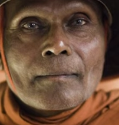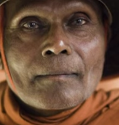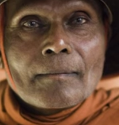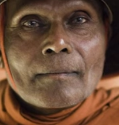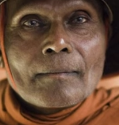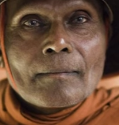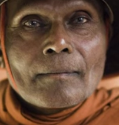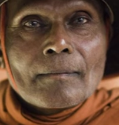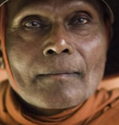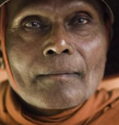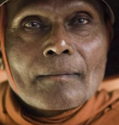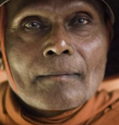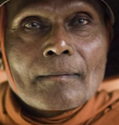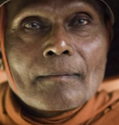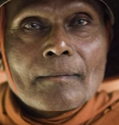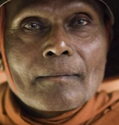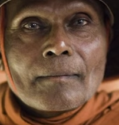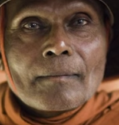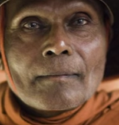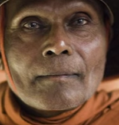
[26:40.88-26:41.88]

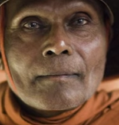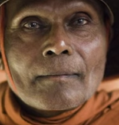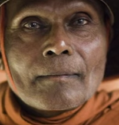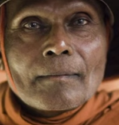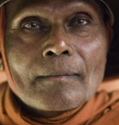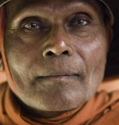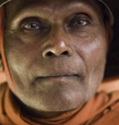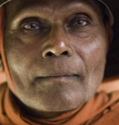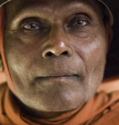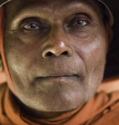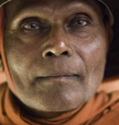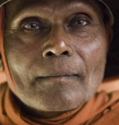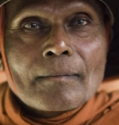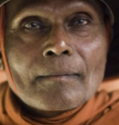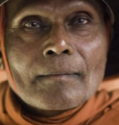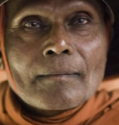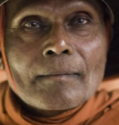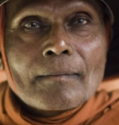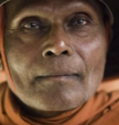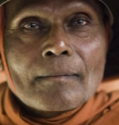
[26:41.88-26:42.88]

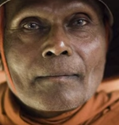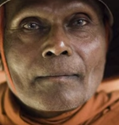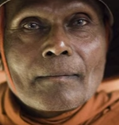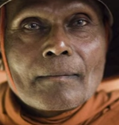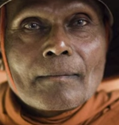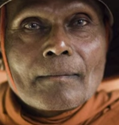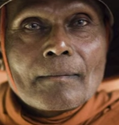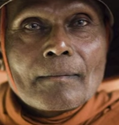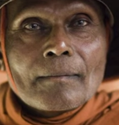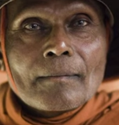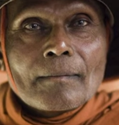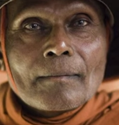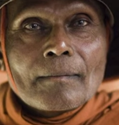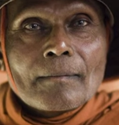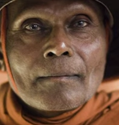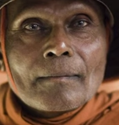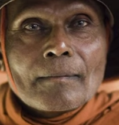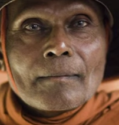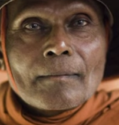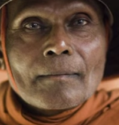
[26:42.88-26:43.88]

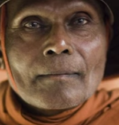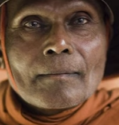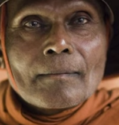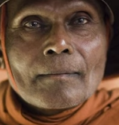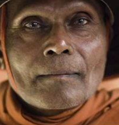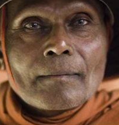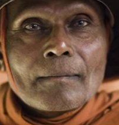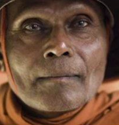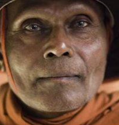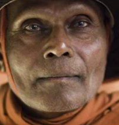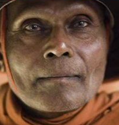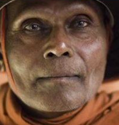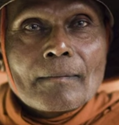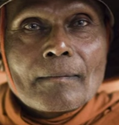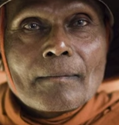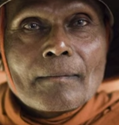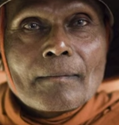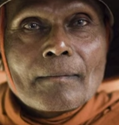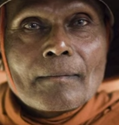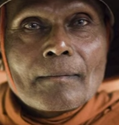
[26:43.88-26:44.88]

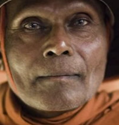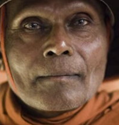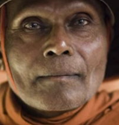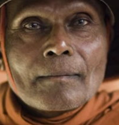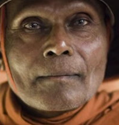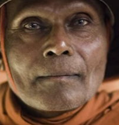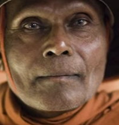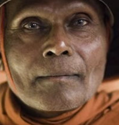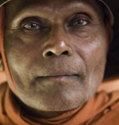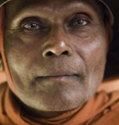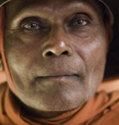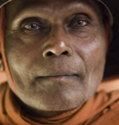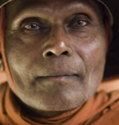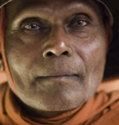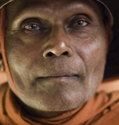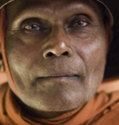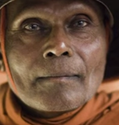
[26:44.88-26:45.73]
Nobody speaks.